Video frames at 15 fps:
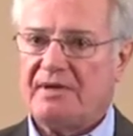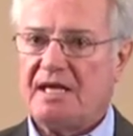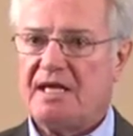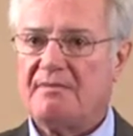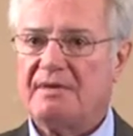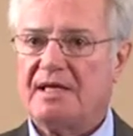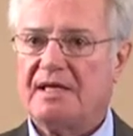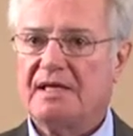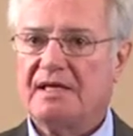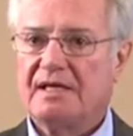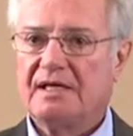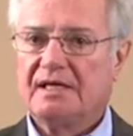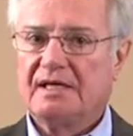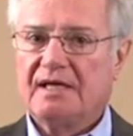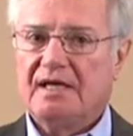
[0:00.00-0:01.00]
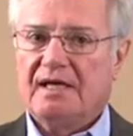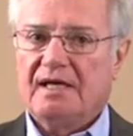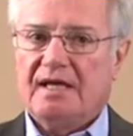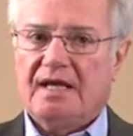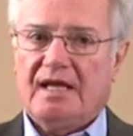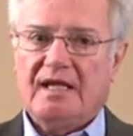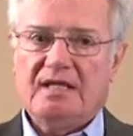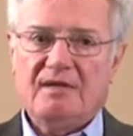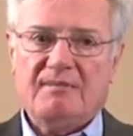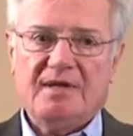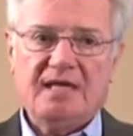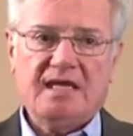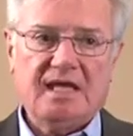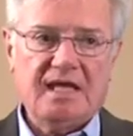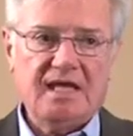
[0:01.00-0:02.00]
baby. In the
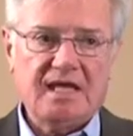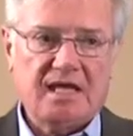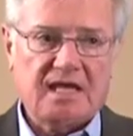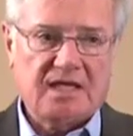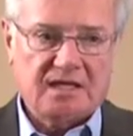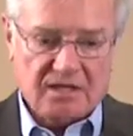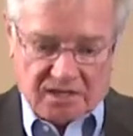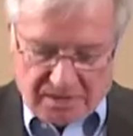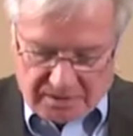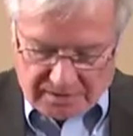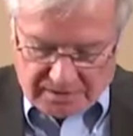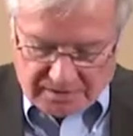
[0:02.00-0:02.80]
beginning,